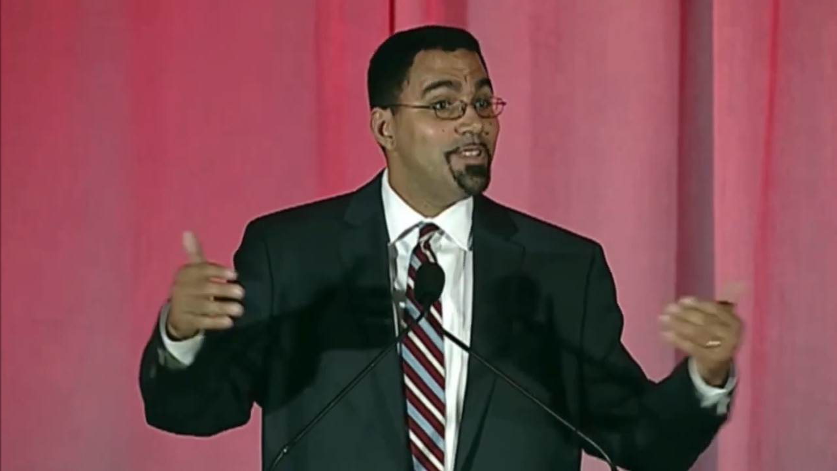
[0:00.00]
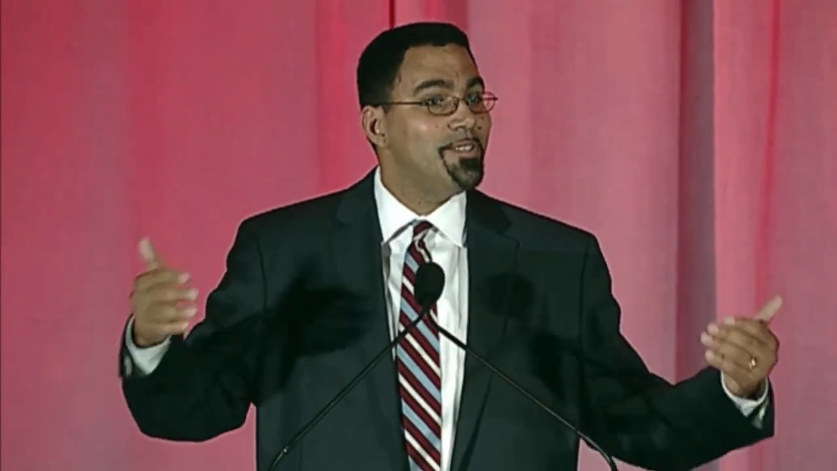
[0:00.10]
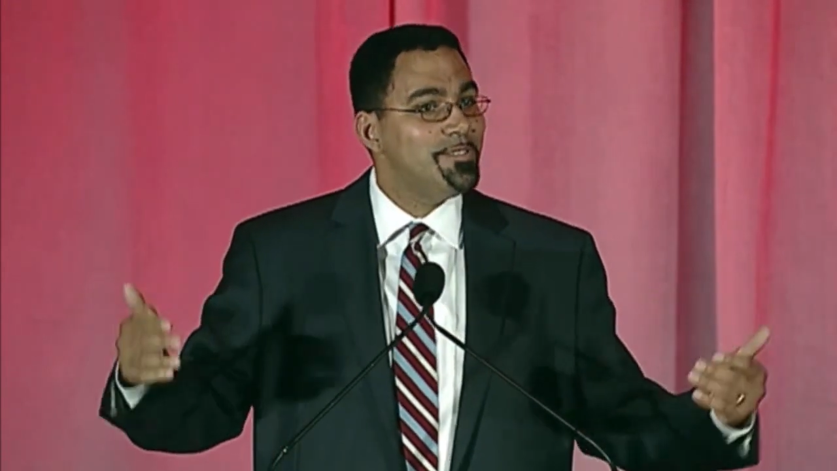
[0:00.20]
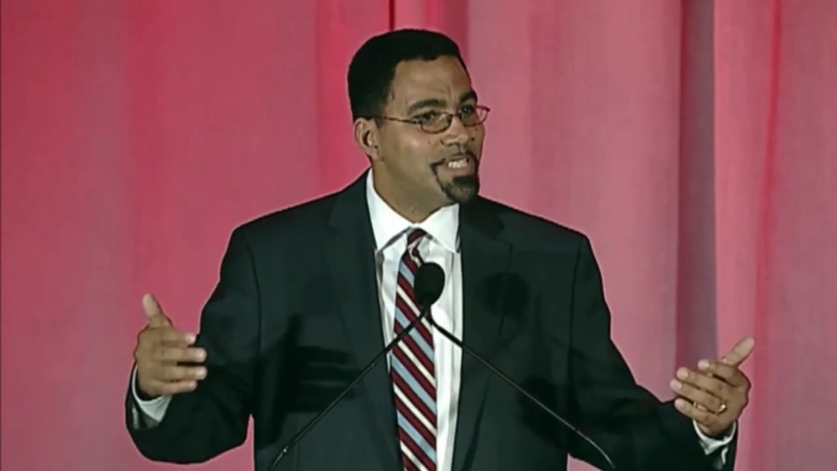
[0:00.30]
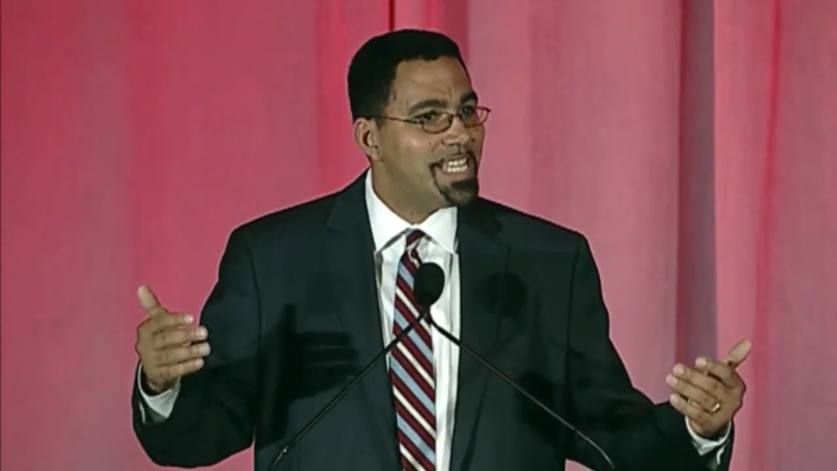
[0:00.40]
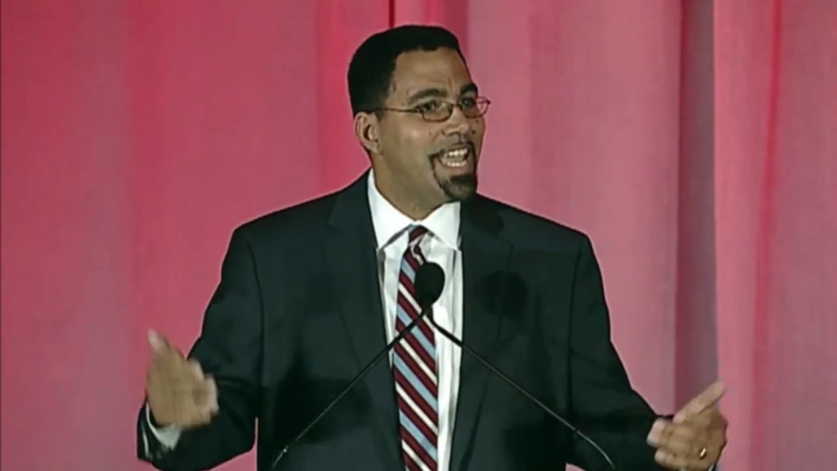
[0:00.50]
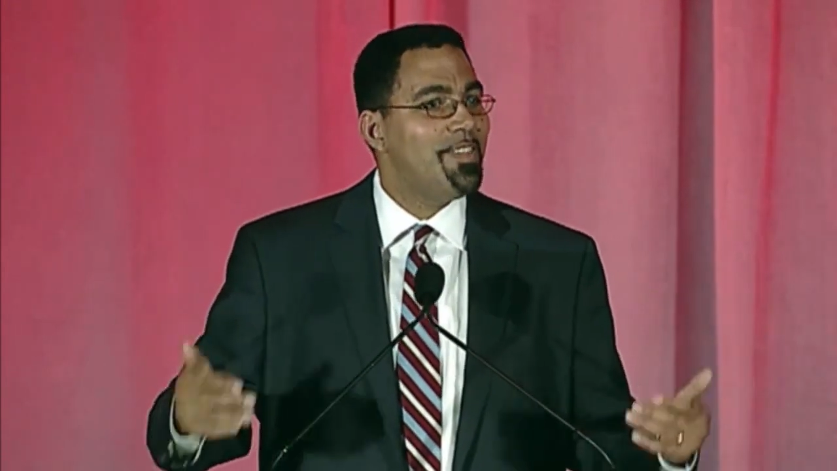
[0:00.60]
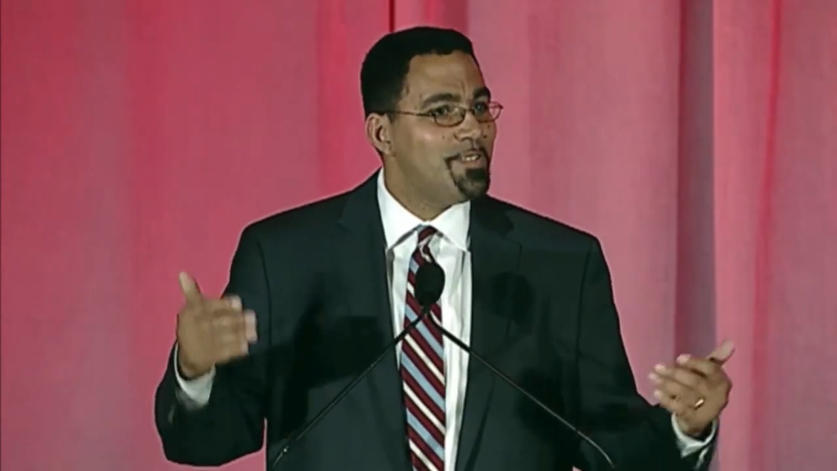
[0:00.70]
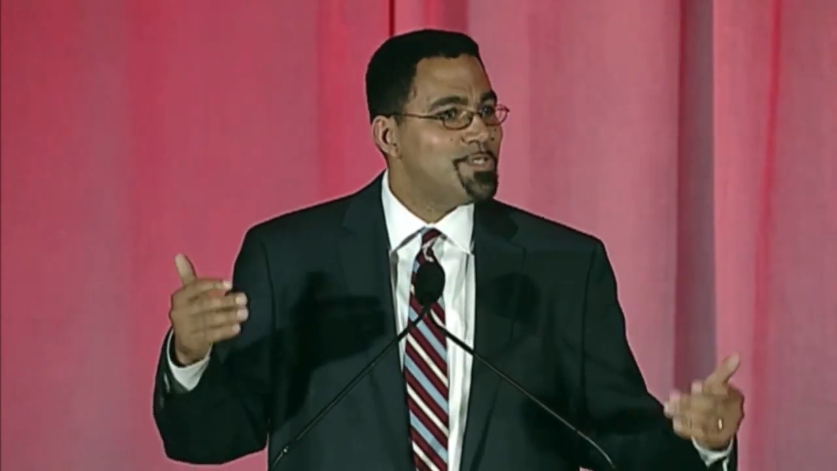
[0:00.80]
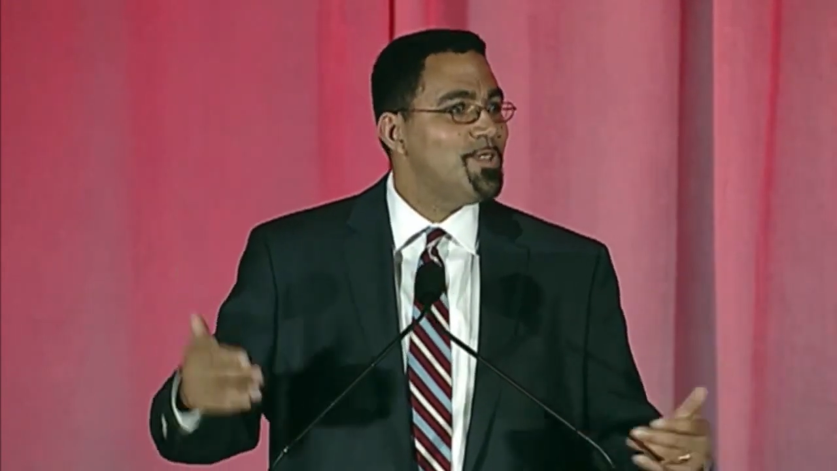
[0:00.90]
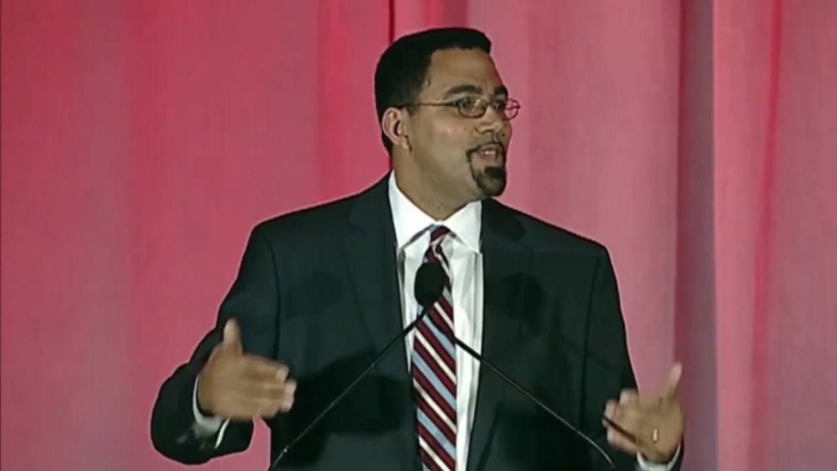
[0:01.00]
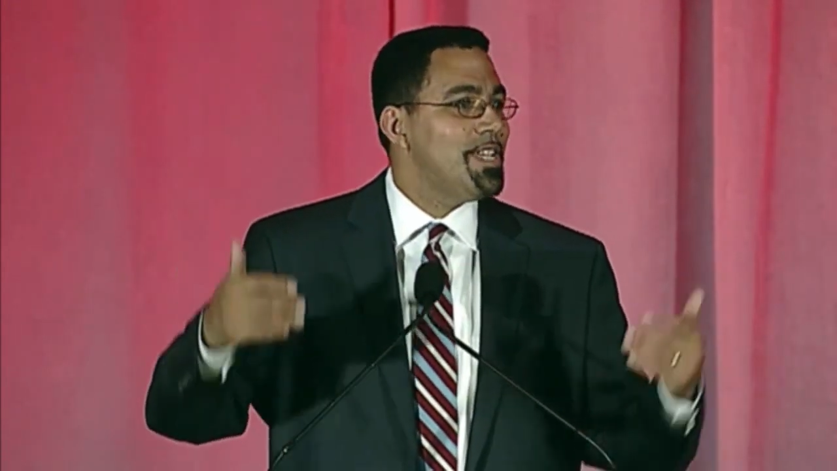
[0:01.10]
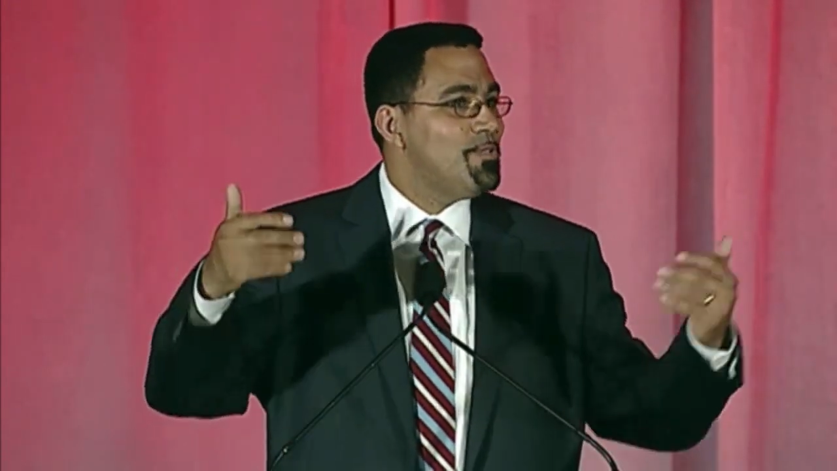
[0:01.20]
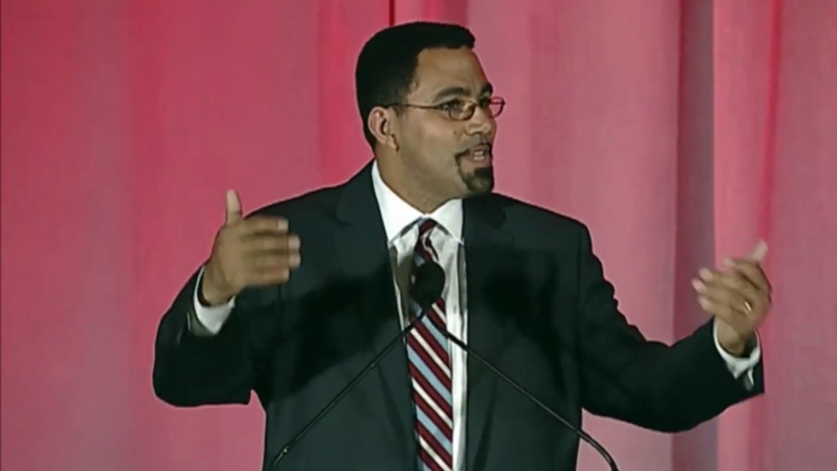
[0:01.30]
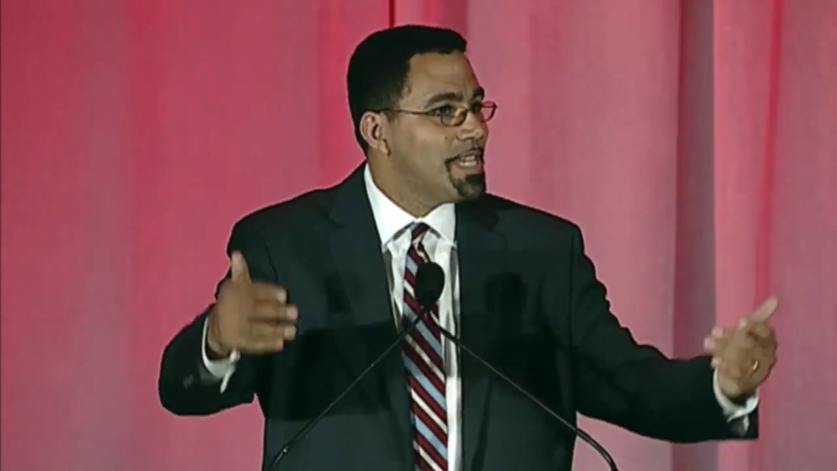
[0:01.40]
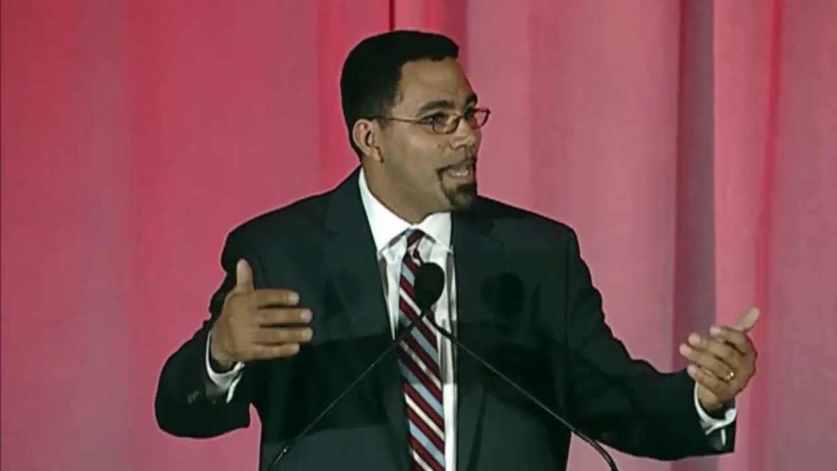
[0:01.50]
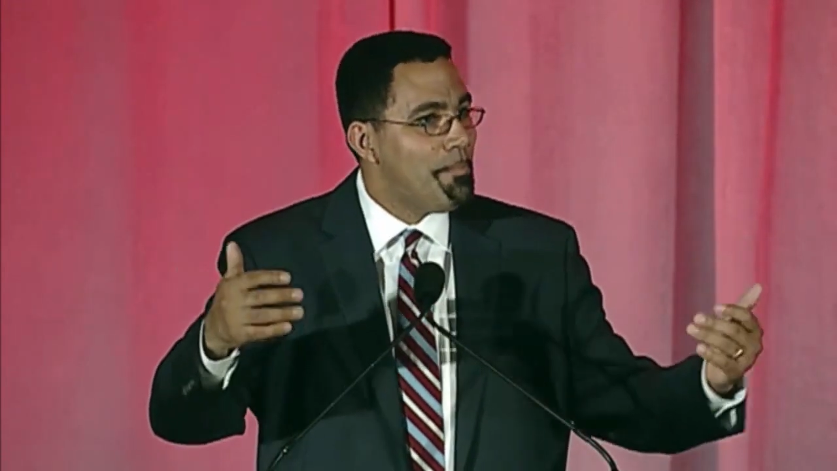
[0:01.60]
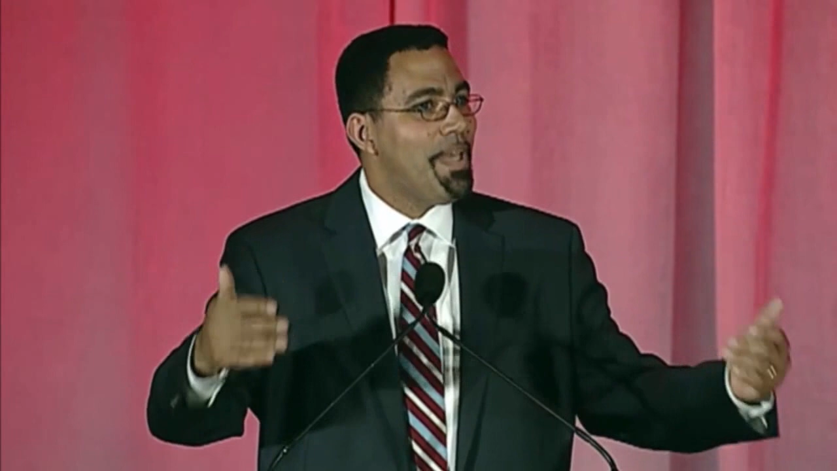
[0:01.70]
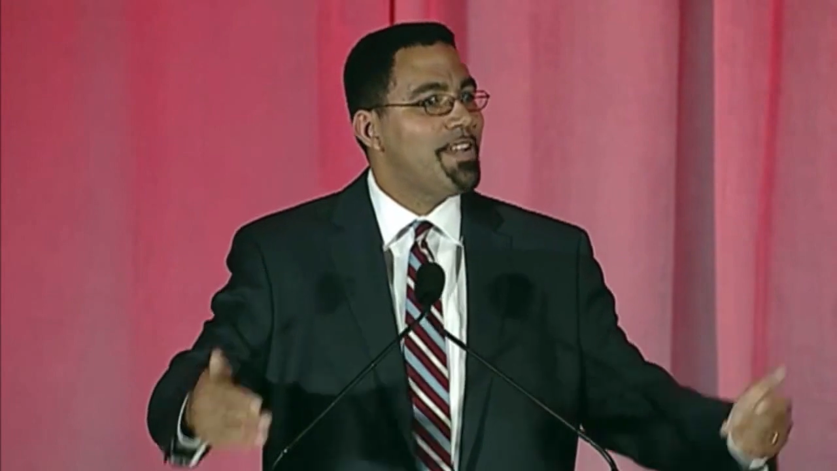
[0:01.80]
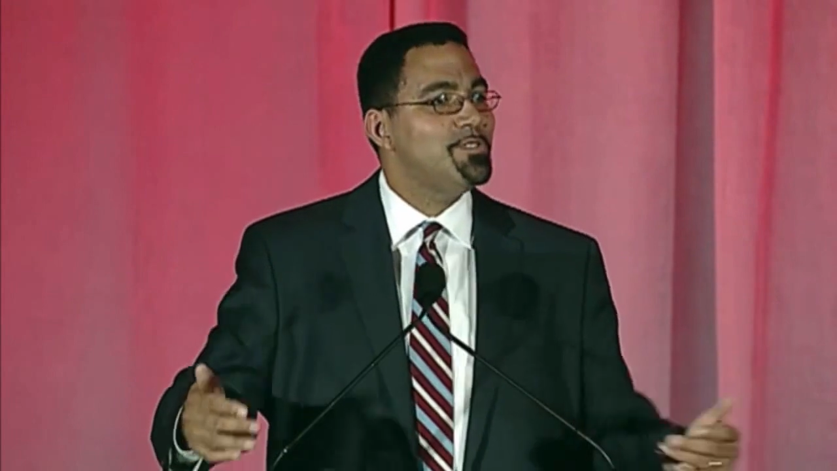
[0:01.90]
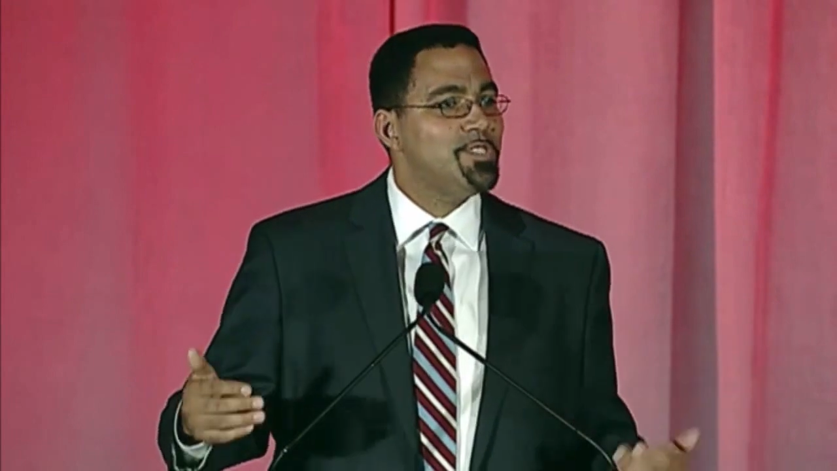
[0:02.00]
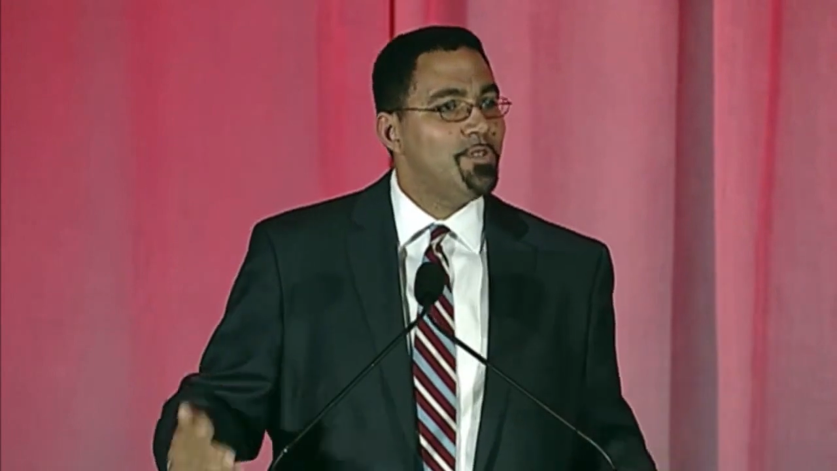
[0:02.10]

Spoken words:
to learn together so that you can get better,